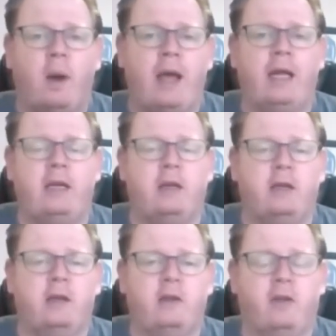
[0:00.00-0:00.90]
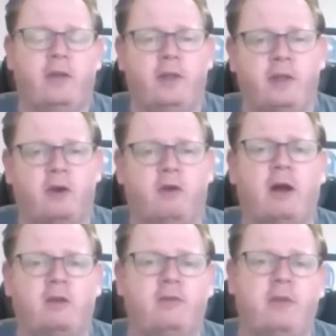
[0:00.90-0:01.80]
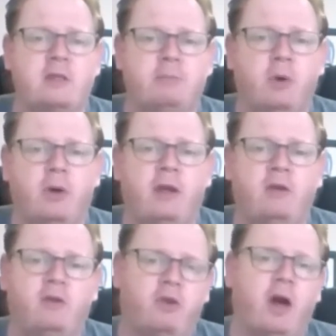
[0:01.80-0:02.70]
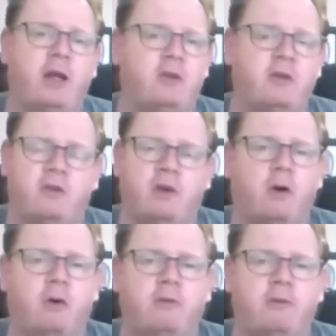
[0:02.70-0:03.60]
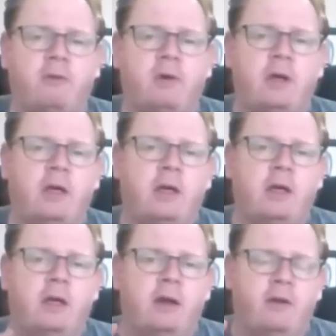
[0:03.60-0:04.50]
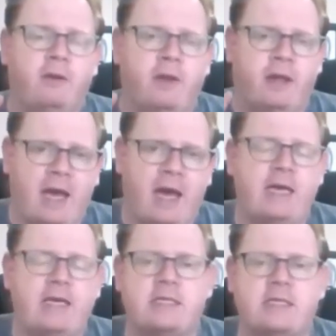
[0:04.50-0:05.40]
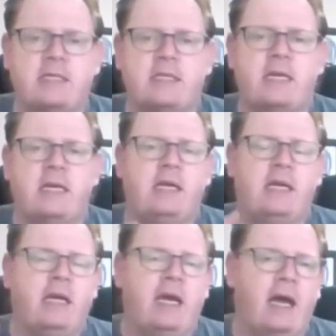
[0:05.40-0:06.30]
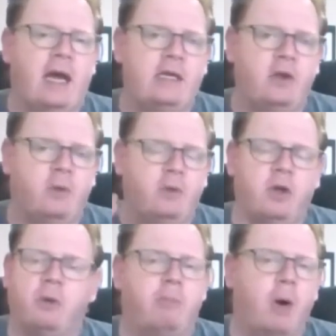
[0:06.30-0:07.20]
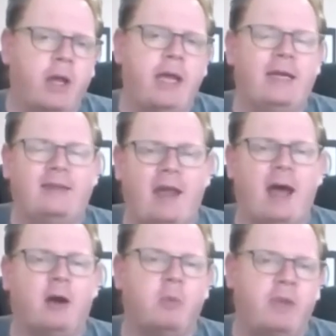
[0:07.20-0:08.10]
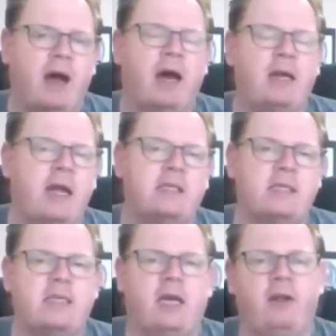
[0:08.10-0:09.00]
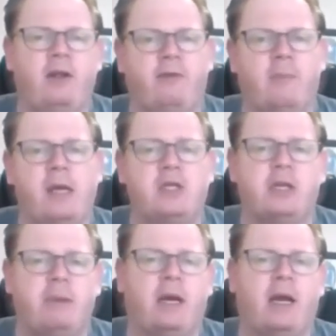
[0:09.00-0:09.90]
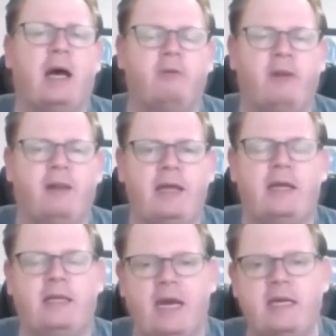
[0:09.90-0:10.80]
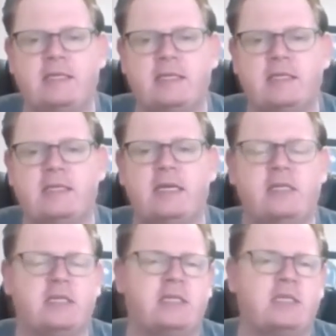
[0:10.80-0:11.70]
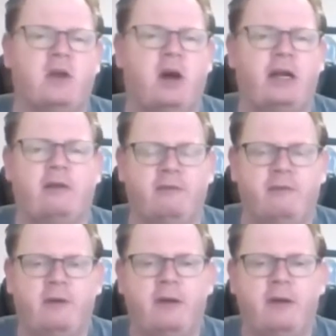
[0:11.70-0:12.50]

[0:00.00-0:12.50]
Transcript: when the crux of this book is trying to solve the case and you're bogging it down with unnecessary information about unrelated cases, it just kind of